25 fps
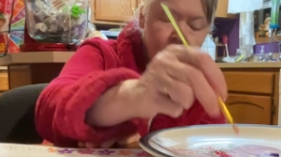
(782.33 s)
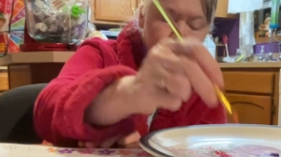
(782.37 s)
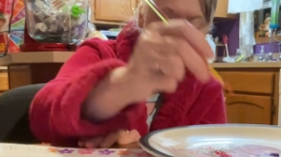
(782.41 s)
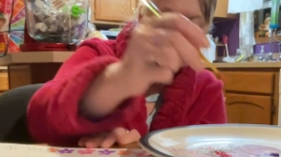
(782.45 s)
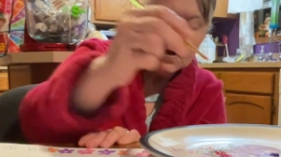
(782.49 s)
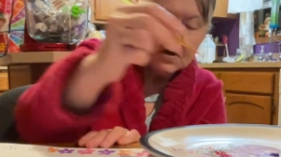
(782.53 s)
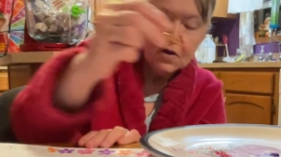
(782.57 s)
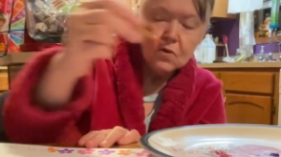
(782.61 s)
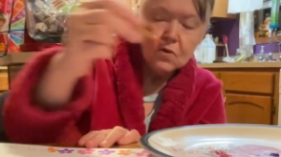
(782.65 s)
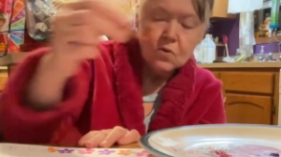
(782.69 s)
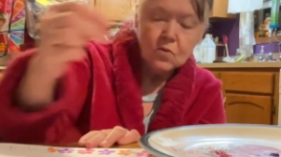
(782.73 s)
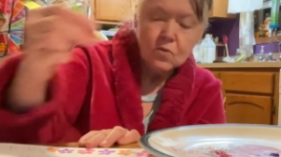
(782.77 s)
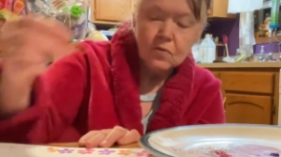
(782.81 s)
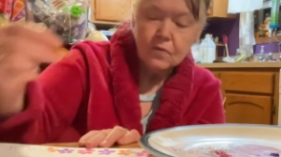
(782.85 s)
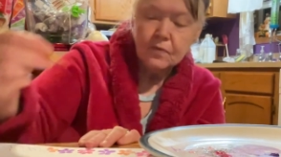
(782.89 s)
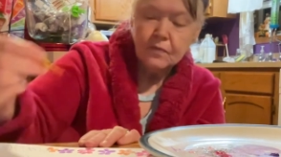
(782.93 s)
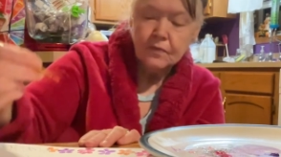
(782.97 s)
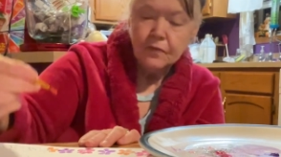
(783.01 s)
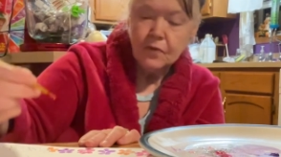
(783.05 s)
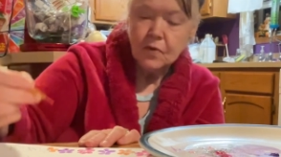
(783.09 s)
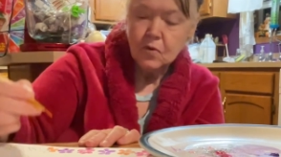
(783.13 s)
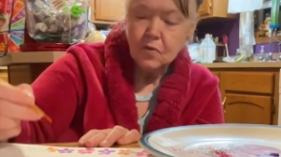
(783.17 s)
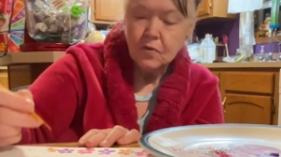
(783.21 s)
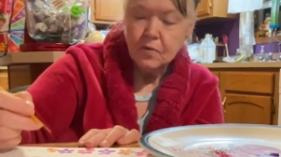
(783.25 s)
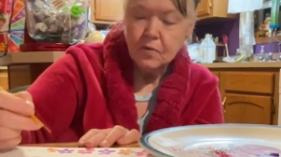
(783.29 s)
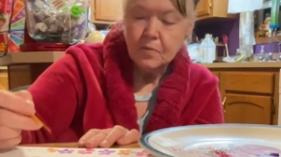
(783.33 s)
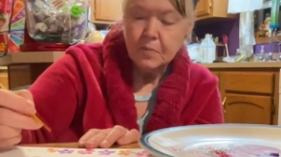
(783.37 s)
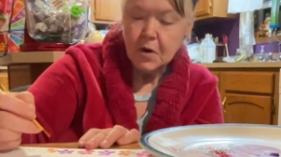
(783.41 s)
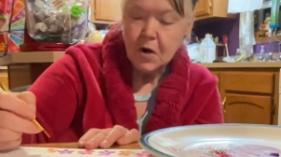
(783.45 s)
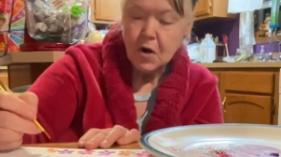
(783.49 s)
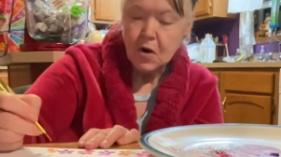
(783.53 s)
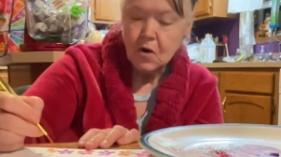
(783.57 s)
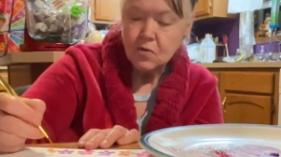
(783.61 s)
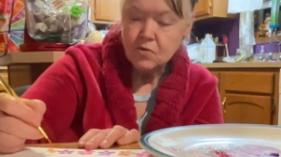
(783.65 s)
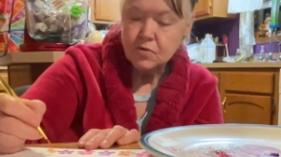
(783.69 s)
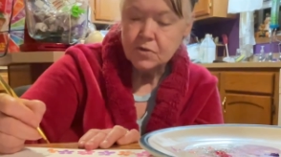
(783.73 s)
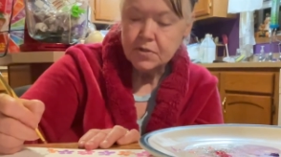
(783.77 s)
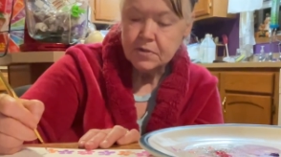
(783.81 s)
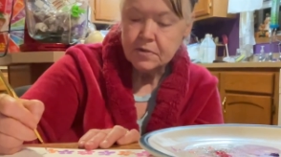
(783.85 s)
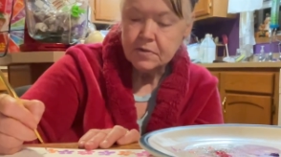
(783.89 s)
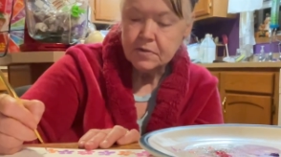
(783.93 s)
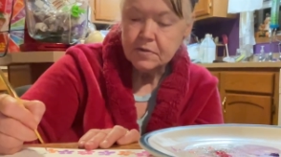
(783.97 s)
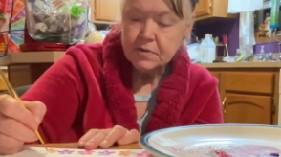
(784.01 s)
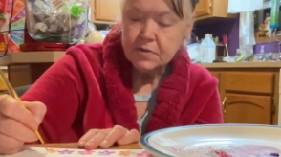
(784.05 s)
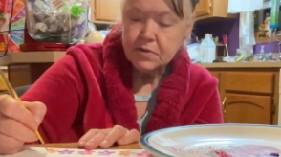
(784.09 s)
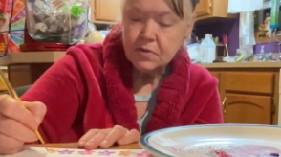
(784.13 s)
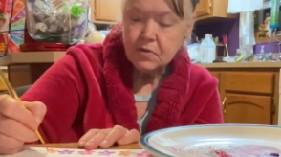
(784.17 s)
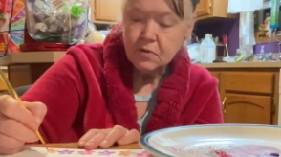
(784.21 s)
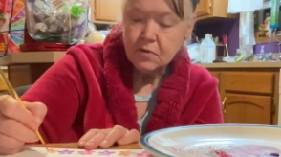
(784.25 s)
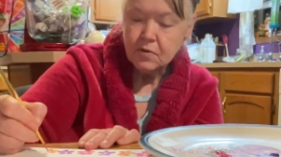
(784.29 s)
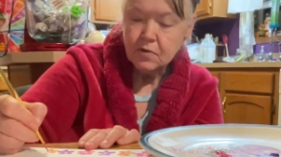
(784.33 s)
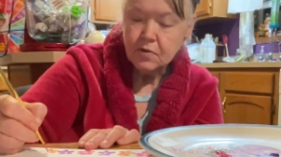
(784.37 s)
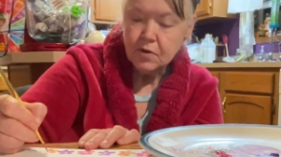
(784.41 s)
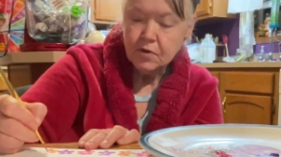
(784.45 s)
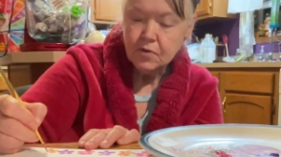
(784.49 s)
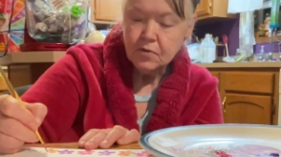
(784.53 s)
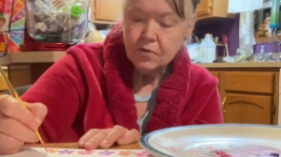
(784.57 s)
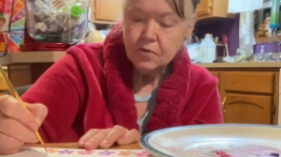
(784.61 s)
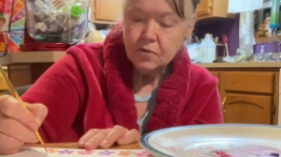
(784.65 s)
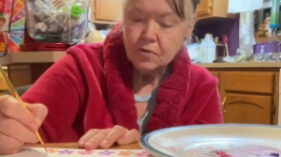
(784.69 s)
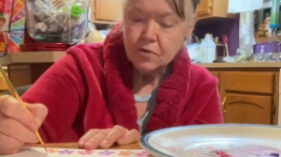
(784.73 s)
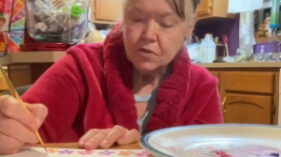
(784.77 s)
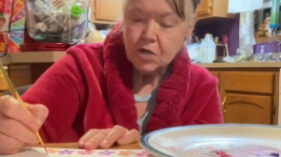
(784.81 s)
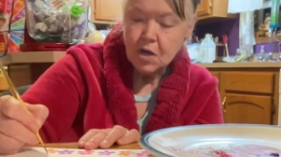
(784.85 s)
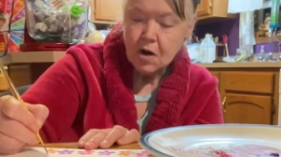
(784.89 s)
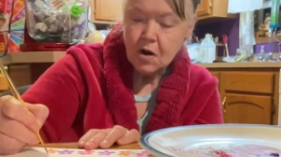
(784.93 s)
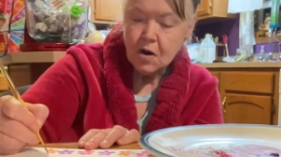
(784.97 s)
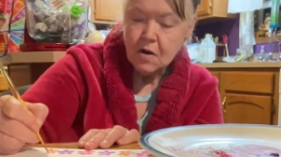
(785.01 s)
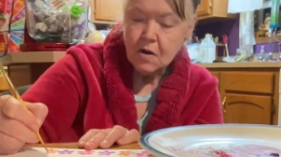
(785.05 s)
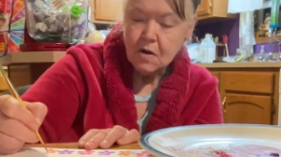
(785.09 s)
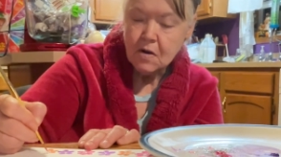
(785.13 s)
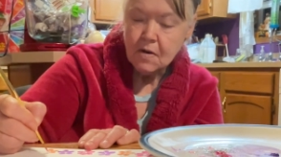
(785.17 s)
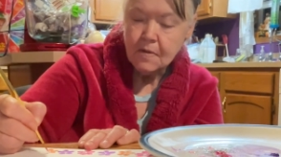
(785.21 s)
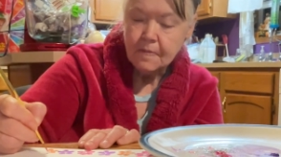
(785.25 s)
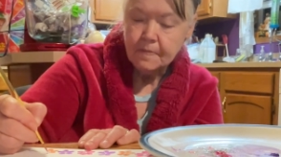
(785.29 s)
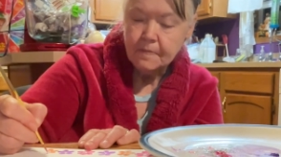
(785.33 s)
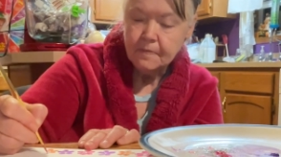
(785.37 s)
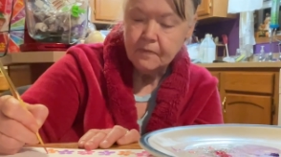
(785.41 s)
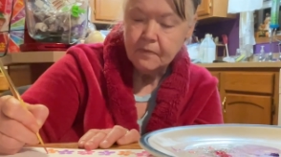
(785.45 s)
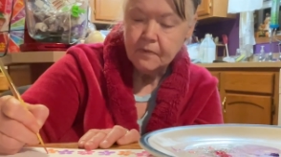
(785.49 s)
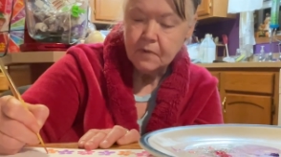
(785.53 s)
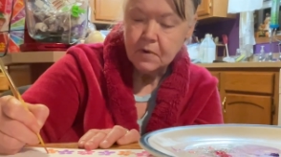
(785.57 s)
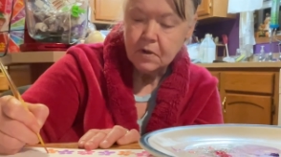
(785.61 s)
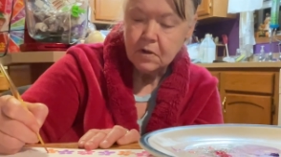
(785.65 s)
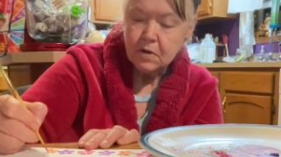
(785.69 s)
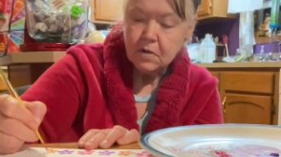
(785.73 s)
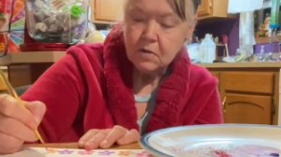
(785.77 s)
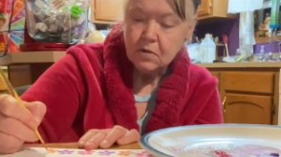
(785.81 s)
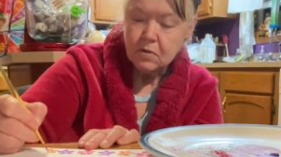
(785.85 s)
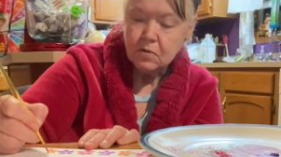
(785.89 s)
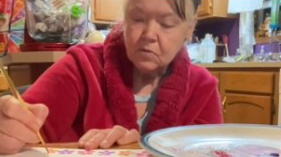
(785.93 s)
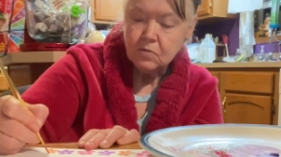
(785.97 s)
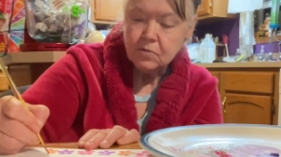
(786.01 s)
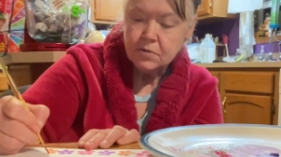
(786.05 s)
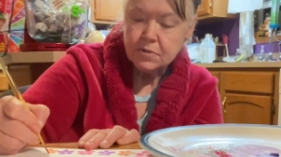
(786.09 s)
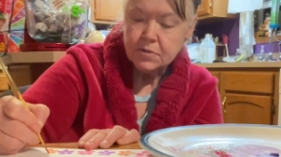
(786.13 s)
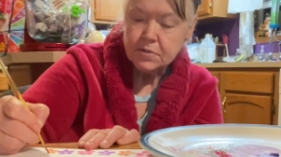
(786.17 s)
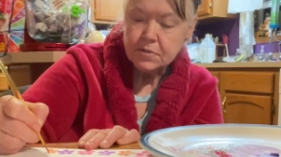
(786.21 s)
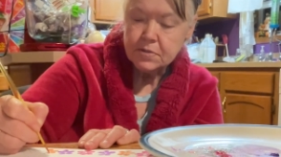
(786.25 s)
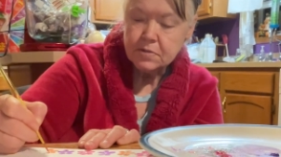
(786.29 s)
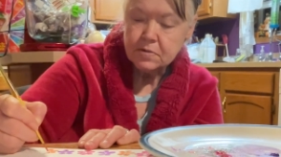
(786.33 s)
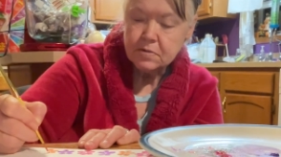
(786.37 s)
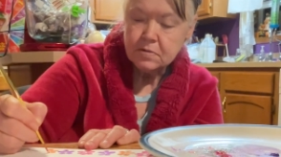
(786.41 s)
voting for the person that's going to do the job, folks.